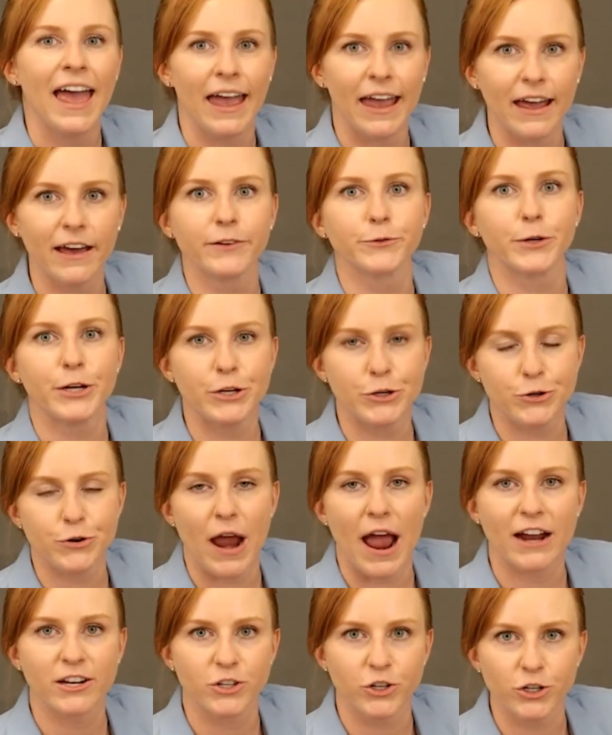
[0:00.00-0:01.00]
and
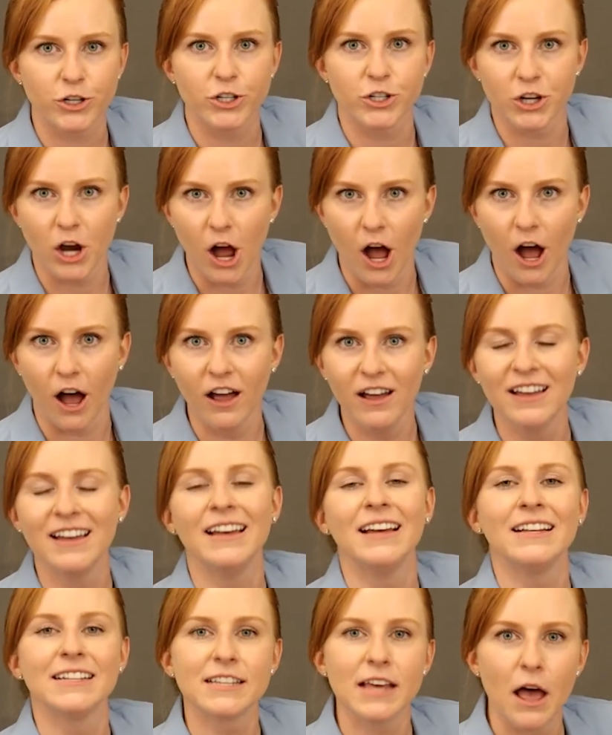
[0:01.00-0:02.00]
retract your jaw
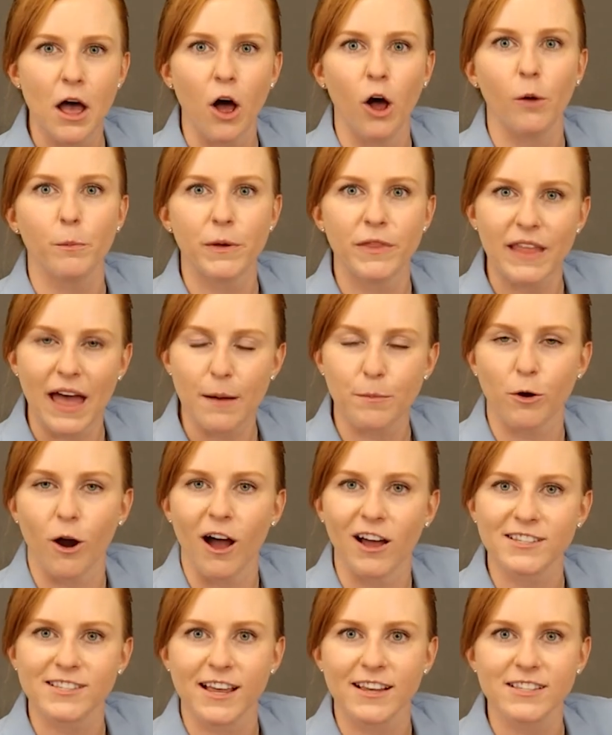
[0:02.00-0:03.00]
to help in that
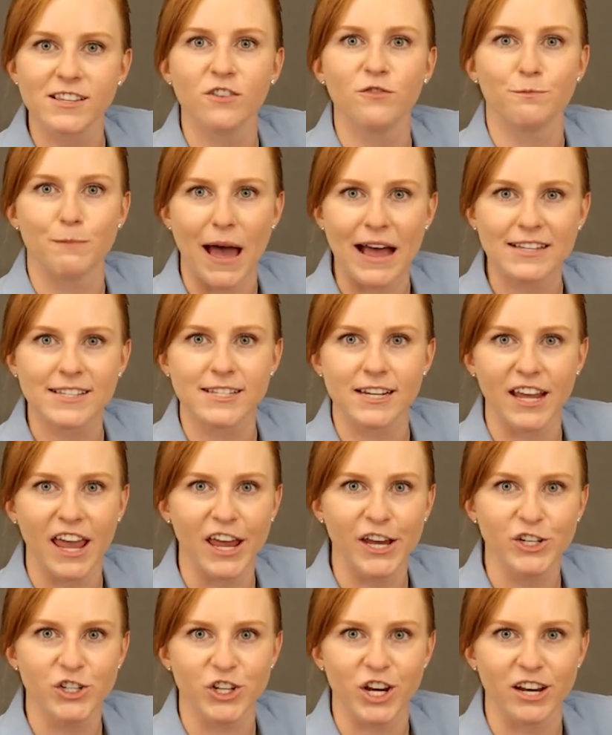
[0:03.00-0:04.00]
process of
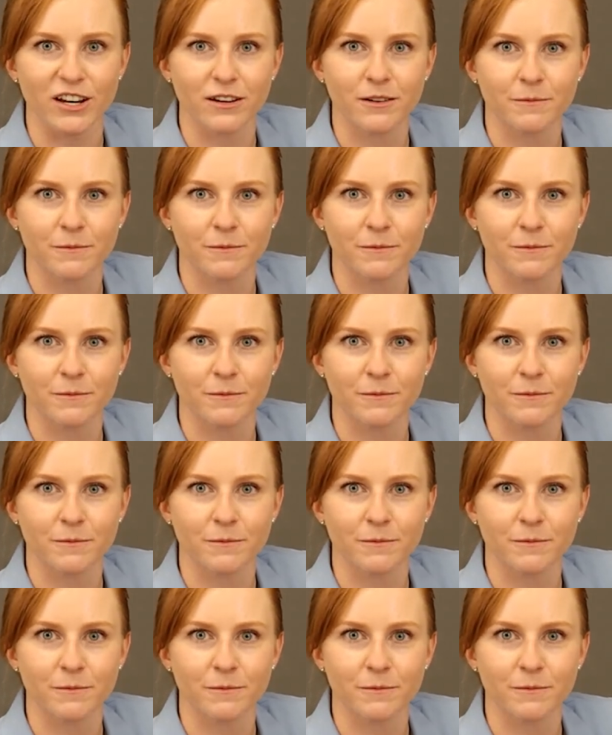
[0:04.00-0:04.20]
mastication.